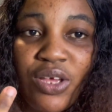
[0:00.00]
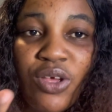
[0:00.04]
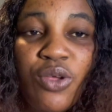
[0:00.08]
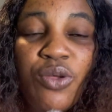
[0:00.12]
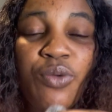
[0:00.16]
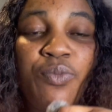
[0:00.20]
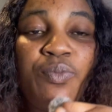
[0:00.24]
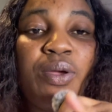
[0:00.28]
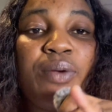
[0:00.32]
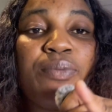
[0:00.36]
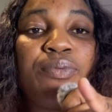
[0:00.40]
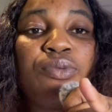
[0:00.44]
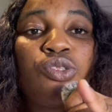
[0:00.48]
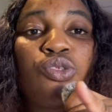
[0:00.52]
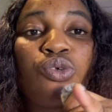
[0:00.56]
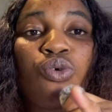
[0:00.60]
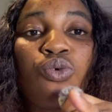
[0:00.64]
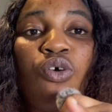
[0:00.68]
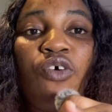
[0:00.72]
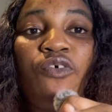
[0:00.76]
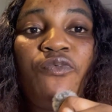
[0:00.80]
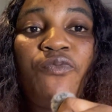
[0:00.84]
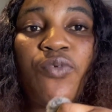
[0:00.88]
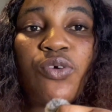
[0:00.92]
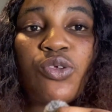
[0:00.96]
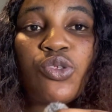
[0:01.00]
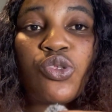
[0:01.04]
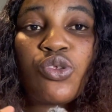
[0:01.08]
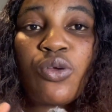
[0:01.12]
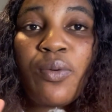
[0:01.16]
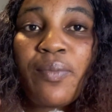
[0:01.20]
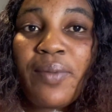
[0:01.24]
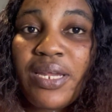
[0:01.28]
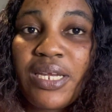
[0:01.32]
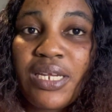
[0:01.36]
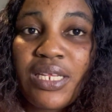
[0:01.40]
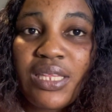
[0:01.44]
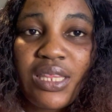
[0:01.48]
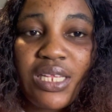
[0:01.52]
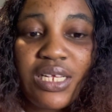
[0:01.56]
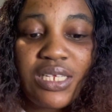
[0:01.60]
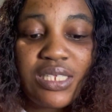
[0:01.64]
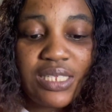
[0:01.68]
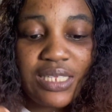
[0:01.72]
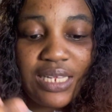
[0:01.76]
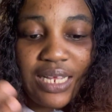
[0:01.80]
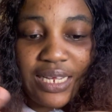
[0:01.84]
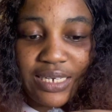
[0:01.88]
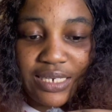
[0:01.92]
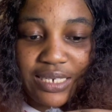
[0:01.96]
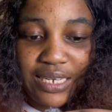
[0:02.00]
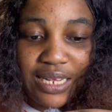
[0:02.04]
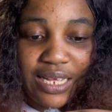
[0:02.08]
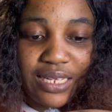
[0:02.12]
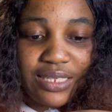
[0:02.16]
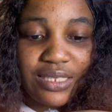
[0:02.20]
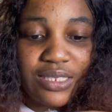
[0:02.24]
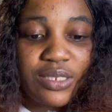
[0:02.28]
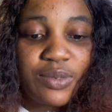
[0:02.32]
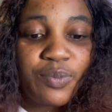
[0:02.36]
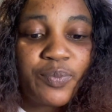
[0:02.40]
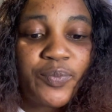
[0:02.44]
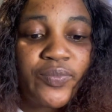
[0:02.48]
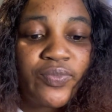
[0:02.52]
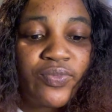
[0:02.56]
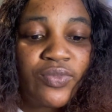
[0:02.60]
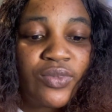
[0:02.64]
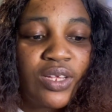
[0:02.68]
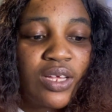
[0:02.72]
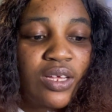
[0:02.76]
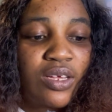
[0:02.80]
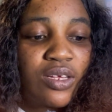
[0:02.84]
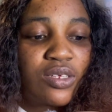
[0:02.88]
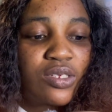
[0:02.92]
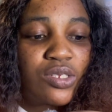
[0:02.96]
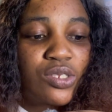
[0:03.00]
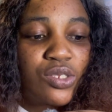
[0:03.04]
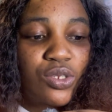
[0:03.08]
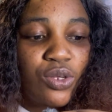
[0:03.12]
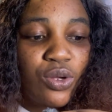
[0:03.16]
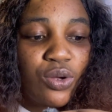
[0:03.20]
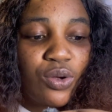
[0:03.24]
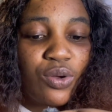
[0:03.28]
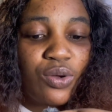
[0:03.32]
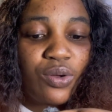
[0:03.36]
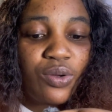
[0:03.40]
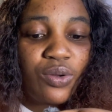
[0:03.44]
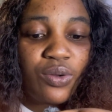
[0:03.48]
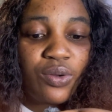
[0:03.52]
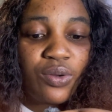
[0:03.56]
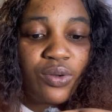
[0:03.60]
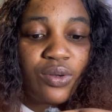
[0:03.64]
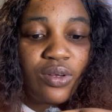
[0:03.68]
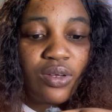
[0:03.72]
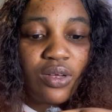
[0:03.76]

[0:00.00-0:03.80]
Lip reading: you'll be able to go for so many things like that. So